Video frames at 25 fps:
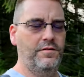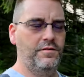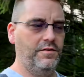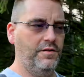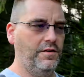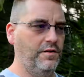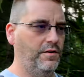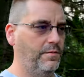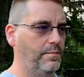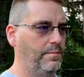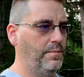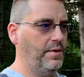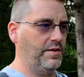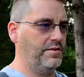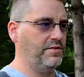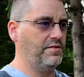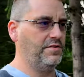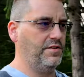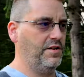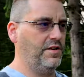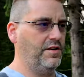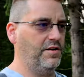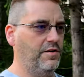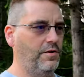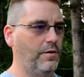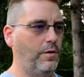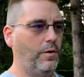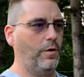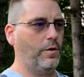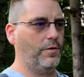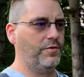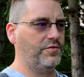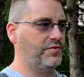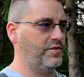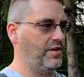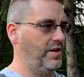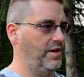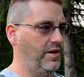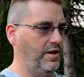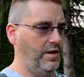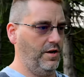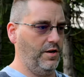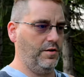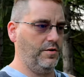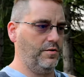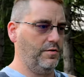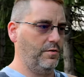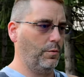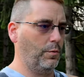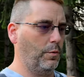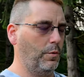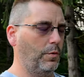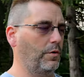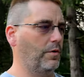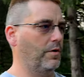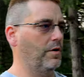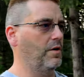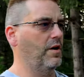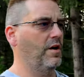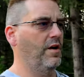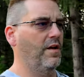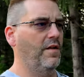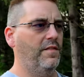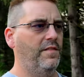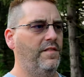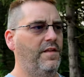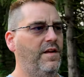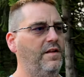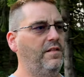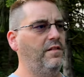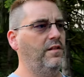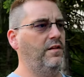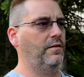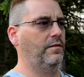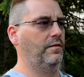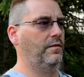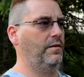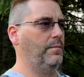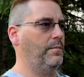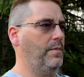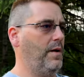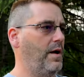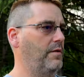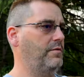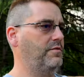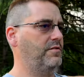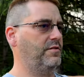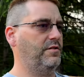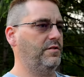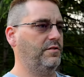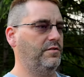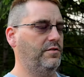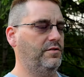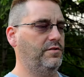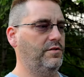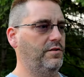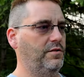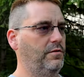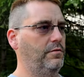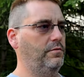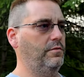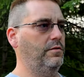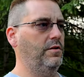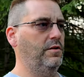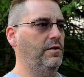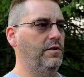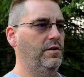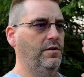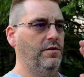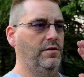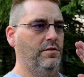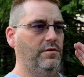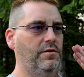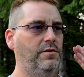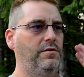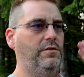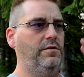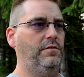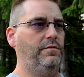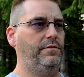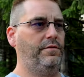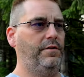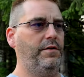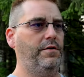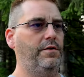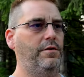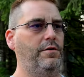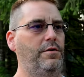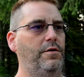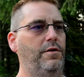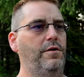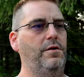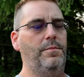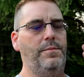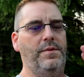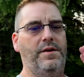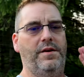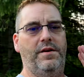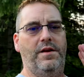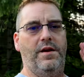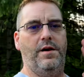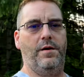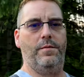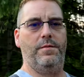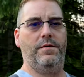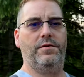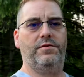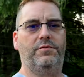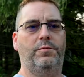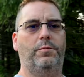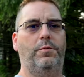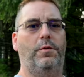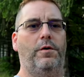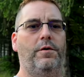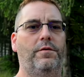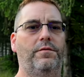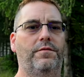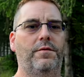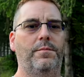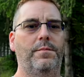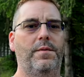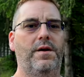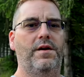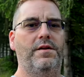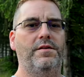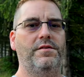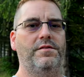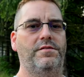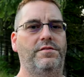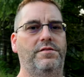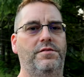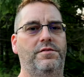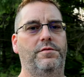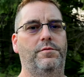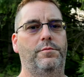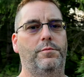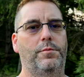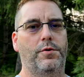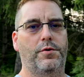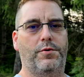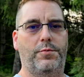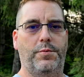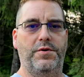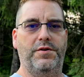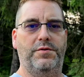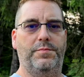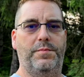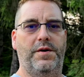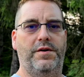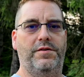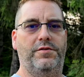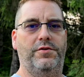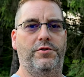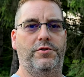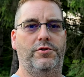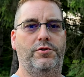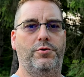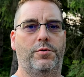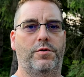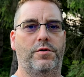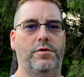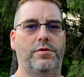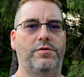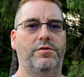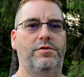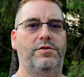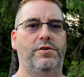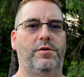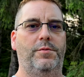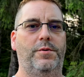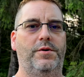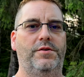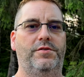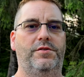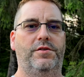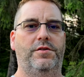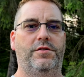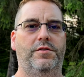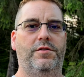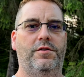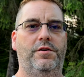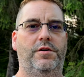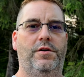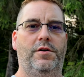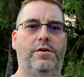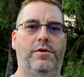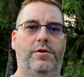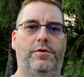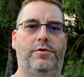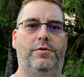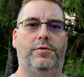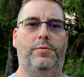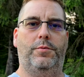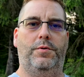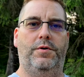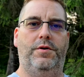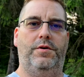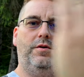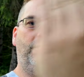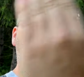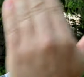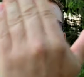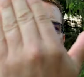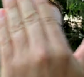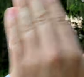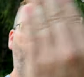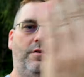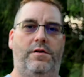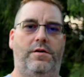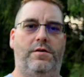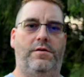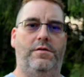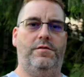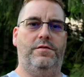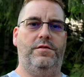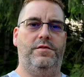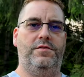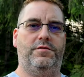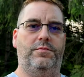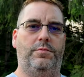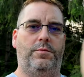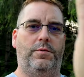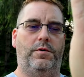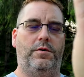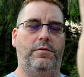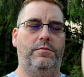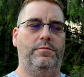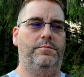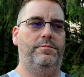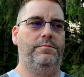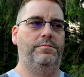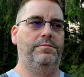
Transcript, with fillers: You know, men's needed to all stay in order. They literally bounced it. So you figure you're coming down this wall for men's. We're three spaces short, so it's three on this wall.